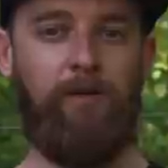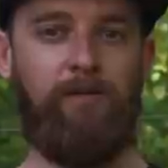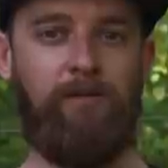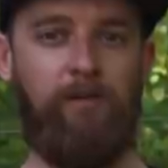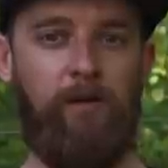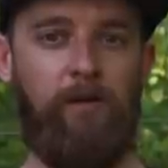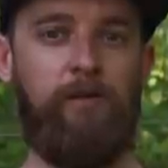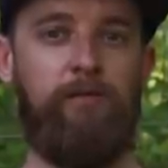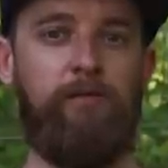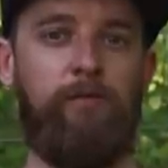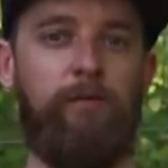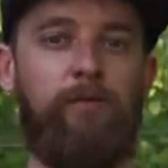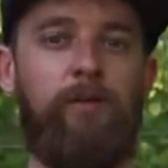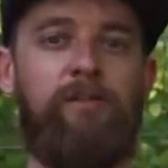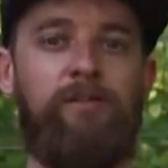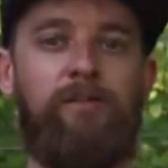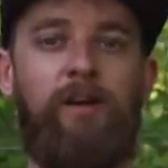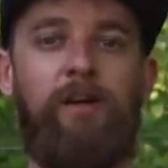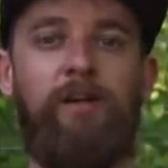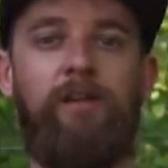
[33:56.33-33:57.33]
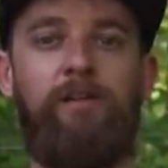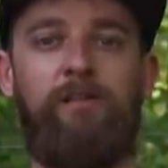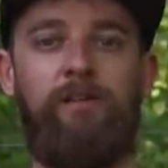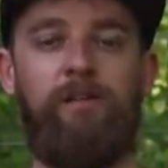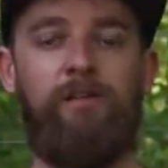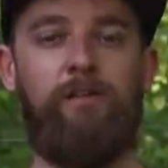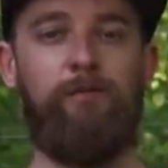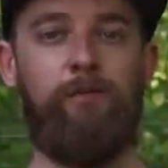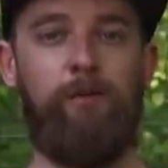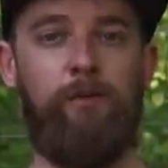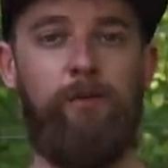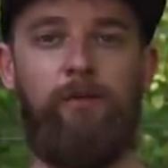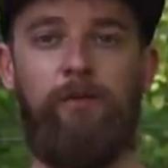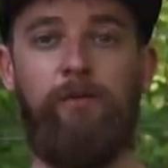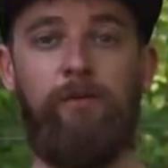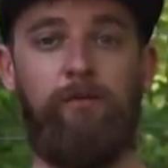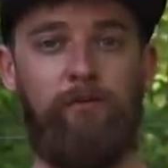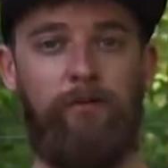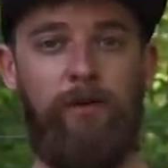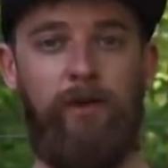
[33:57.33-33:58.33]
the size of the fish changes through
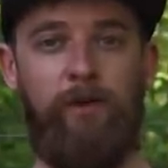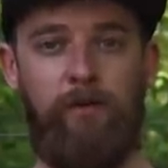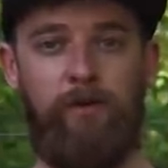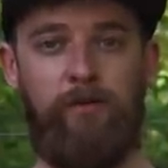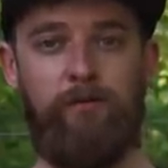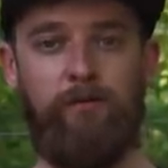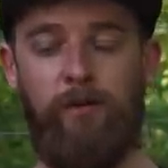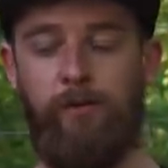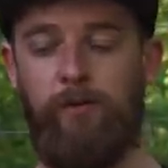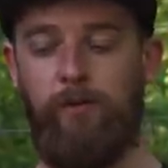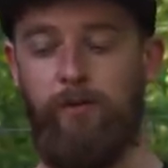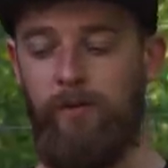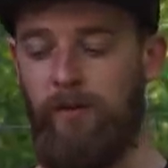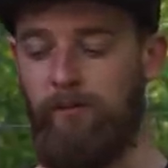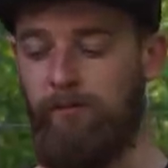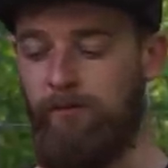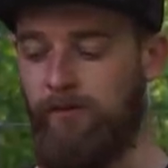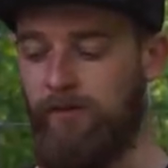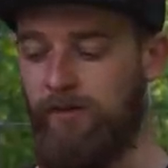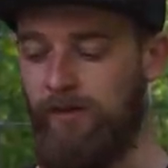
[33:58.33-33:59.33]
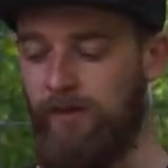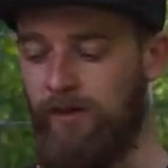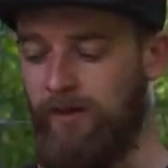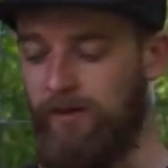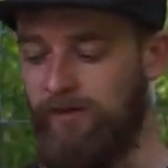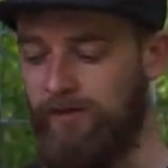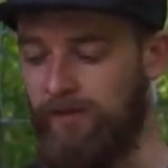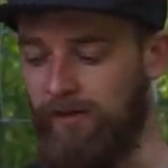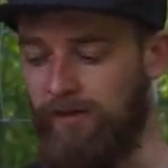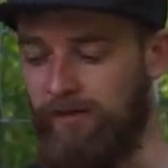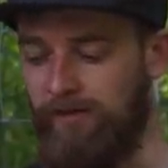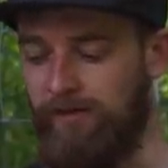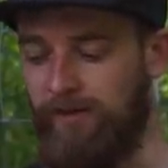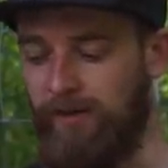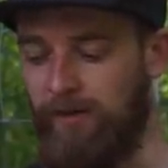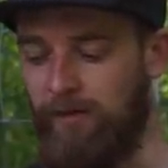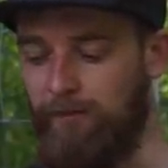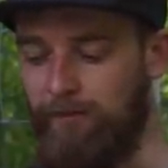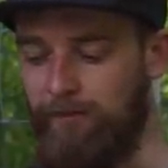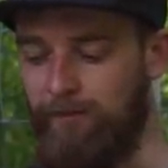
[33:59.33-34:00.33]
various focal lengths. It's
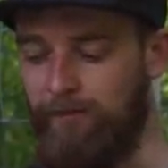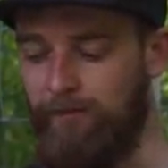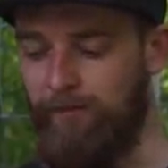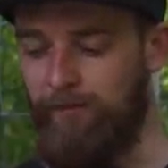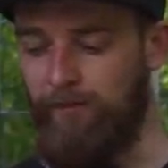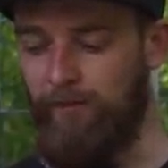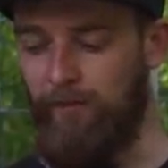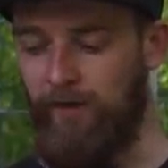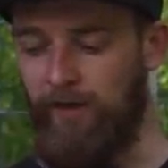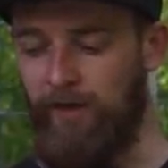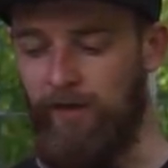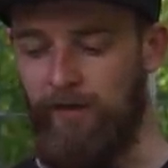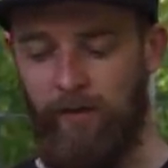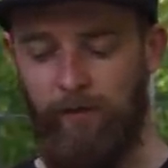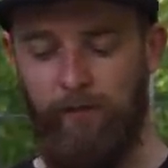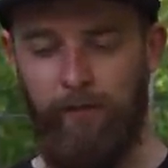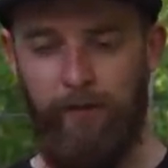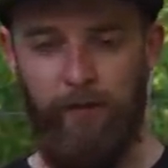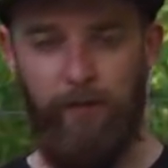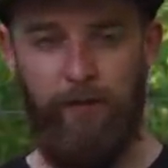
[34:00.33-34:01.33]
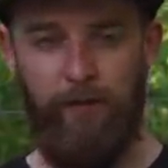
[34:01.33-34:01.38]
something